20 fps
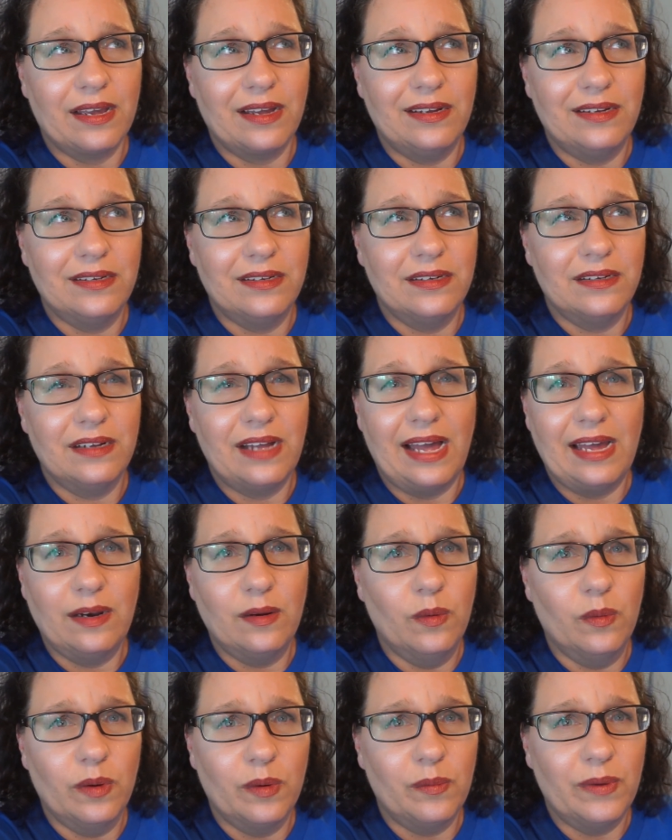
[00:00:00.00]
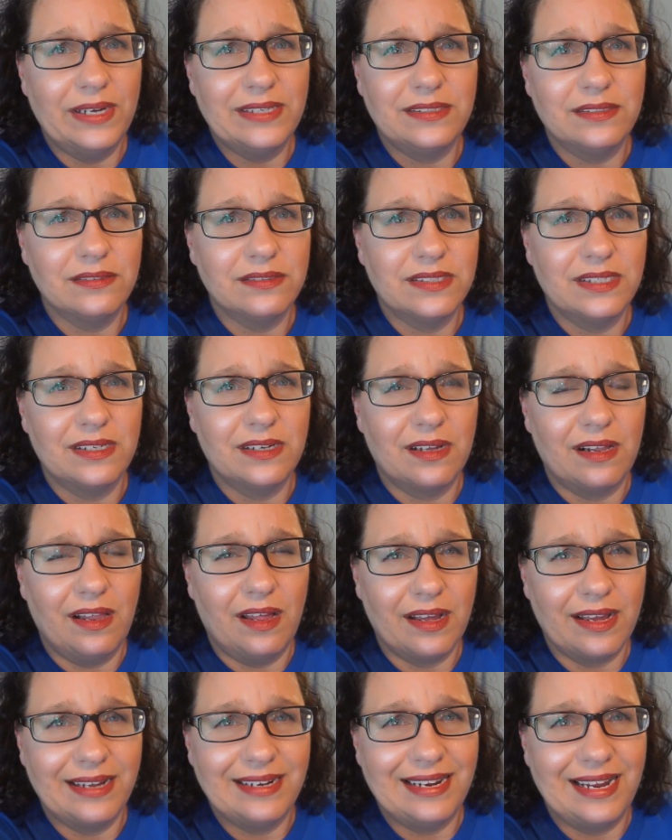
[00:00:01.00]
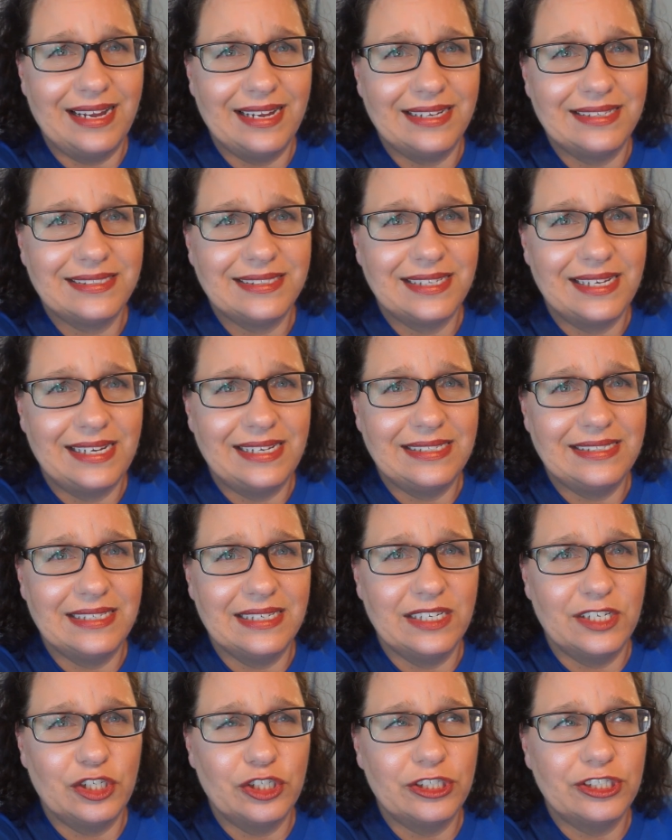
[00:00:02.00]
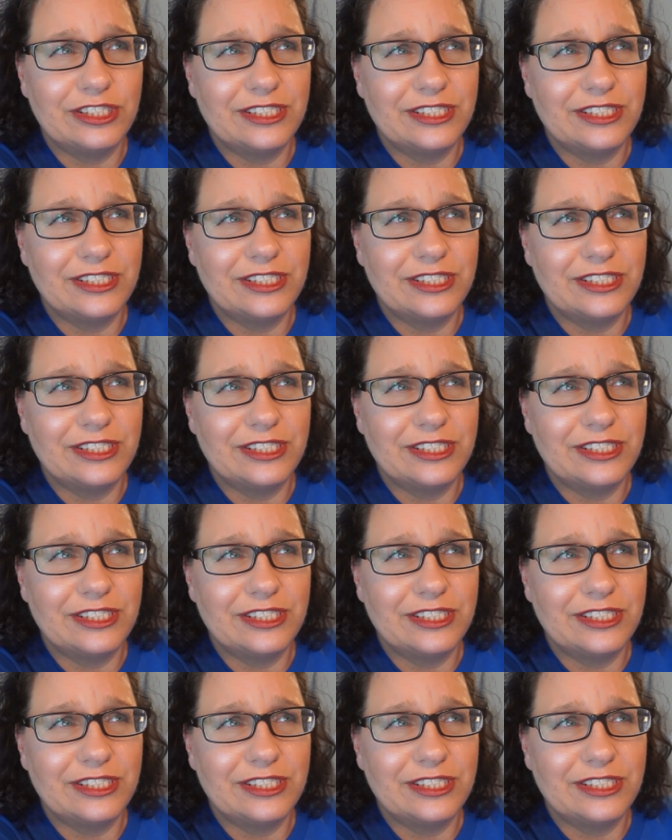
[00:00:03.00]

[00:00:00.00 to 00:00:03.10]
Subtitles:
I don't want to wait till 10 o'clock at night to eat dinner,